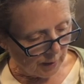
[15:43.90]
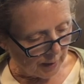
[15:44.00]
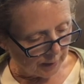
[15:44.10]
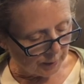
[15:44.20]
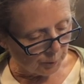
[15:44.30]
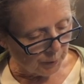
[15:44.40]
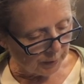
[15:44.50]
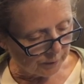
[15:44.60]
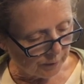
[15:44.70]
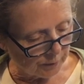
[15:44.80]
Annie
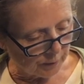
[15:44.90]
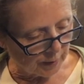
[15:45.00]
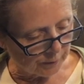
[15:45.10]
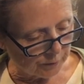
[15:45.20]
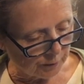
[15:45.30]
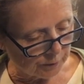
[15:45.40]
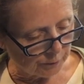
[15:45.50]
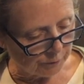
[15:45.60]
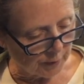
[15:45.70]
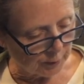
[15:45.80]
Bates has asked us to
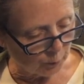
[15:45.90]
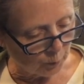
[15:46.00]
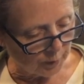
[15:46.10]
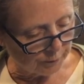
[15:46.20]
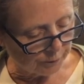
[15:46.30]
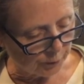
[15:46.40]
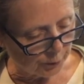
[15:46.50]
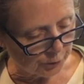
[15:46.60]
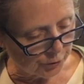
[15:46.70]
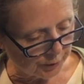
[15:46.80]
find a well for
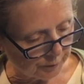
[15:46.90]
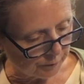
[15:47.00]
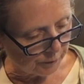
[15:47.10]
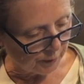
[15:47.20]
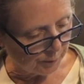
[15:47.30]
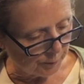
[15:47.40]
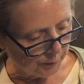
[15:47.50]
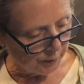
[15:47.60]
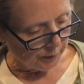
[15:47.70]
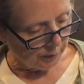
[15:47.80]
her chicken farm,
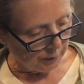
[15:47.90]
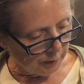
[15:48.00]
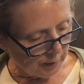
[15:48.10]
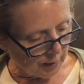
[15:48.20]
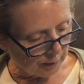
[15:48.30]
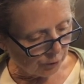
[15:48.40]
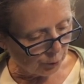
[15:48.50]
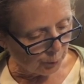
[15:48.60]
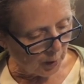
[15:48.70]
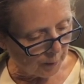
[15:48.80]
and she
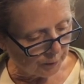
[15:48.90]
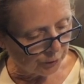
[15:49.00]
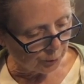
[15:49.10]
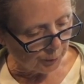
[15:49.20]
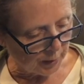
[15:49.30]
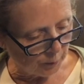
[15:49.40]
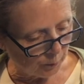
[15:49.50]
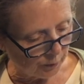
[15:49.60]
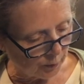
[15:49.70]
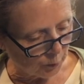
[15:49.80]
promised to pay
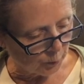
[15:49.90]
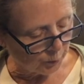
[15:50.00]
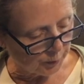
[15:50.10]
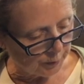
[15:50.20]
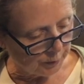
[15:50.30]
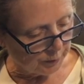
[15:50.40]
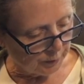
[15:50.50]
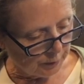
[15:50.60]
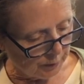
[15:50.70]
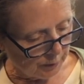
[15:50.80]
with Oakwood.
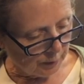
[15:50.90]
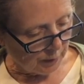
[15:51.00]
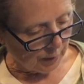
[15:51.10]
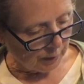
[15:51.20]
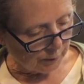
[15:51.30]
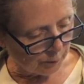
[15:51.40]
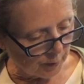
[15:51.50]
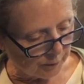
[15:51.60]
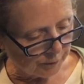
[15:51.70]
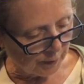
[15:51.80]

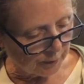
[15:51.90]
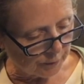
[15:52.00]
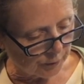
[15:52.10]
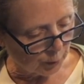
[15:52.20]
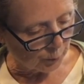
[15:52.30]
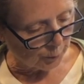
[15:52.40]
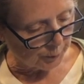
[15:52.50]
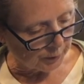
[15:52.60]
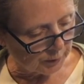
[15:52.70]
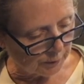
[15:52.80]
Grandfather said we'll
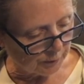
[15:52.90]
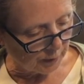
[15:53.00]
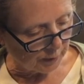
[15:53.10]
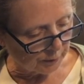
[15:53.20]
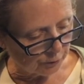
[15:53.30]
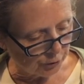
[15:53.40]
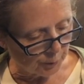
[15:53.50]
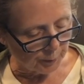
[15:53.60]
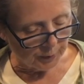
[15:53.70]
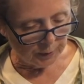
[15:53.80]
build a sailing ship
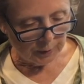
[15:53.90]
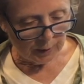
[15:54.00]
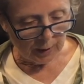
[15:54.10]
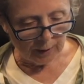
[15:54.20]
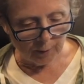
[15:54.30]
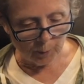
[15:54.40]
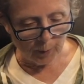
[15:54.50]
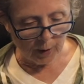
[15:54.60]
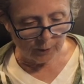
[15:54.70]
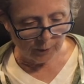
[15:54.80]
in the
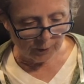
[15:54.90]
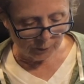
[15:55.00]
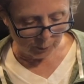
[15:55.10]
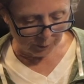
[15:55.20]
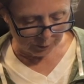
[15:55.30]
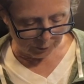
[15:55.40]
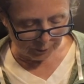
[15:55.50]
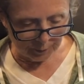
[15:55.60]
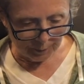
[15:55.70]
barn this winter.